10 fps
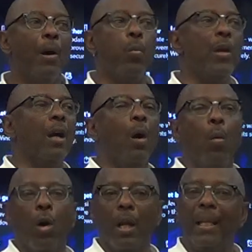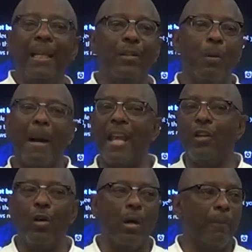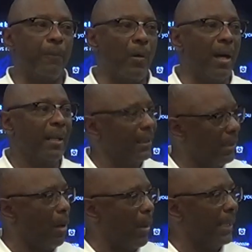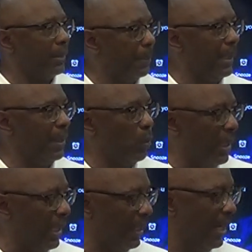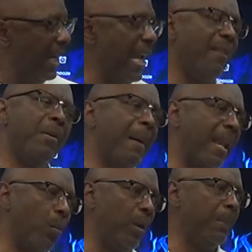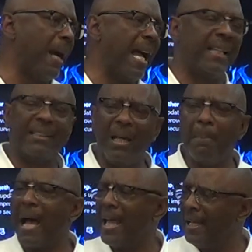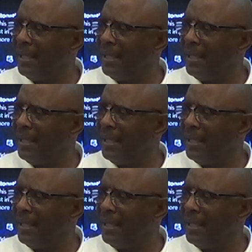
But we don't want to let nobody know up front. It's all right to be weak. Everybody weak behind somebody.